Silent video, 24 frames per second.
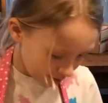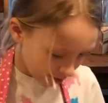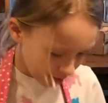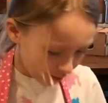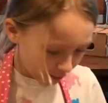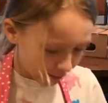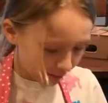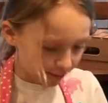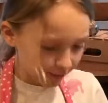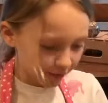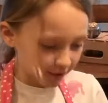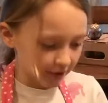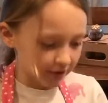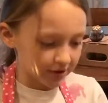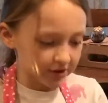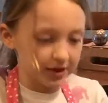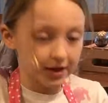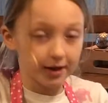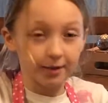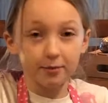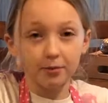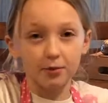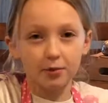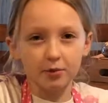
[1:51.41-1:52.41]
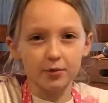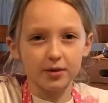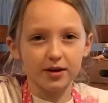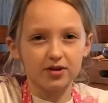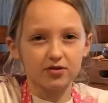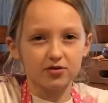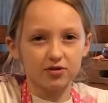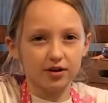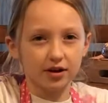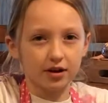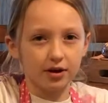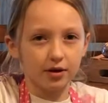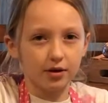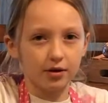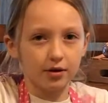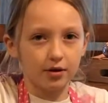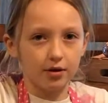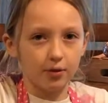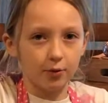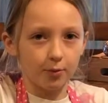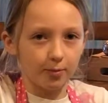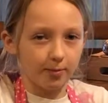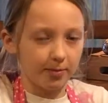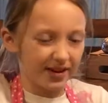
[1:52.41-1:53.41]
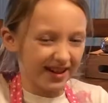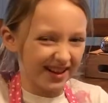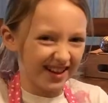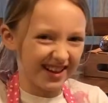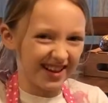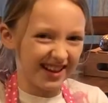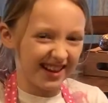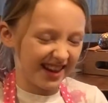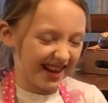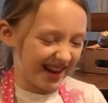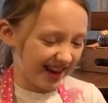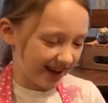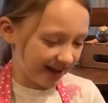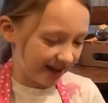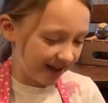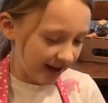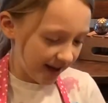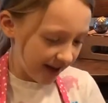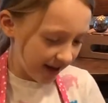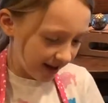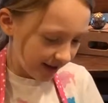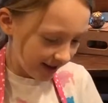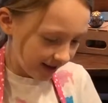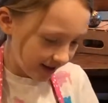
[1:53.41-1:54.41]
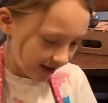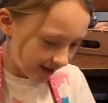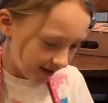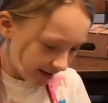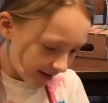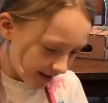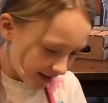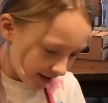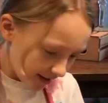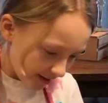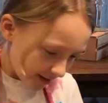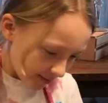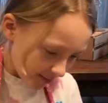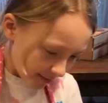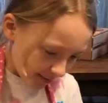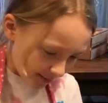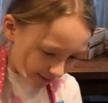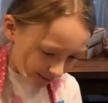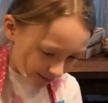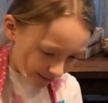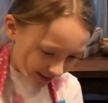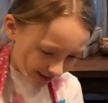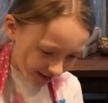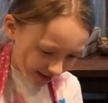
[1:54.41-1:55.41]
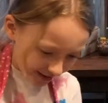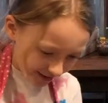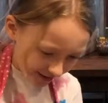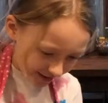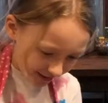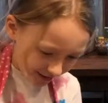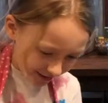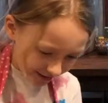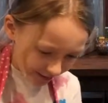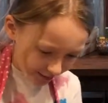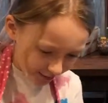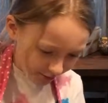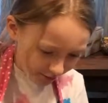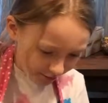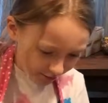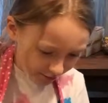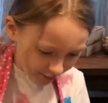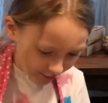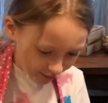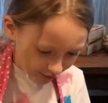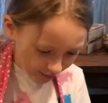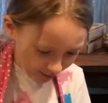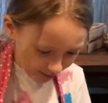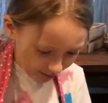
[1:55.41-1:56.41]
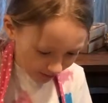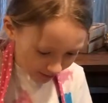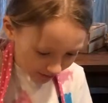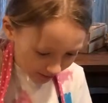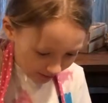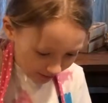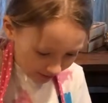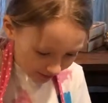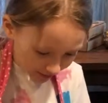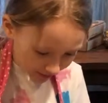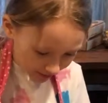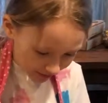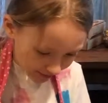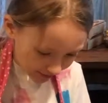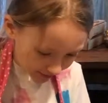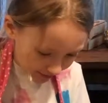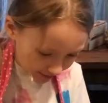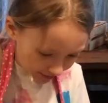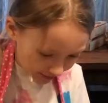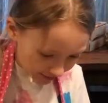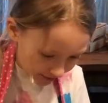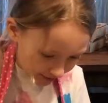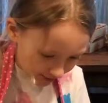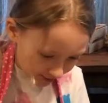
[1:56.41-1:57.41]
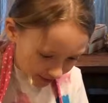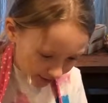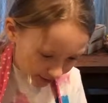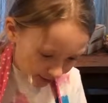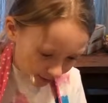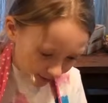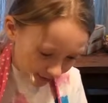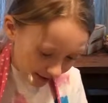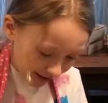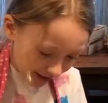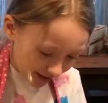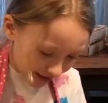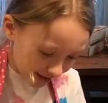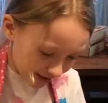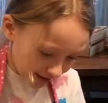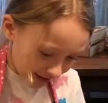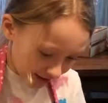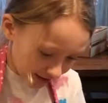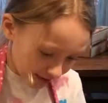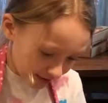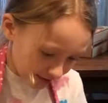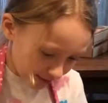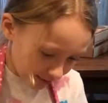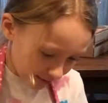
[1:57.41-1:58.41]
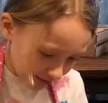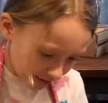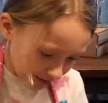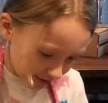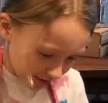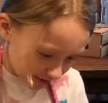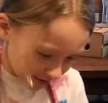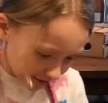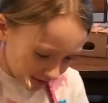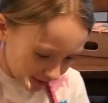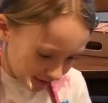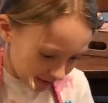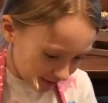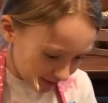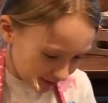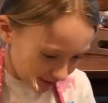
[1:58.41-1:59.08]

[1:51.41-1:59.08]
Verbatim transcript: Oh, first how about we try to open it in Maybe we can cut through. Come on. Oh yeah, it actually works.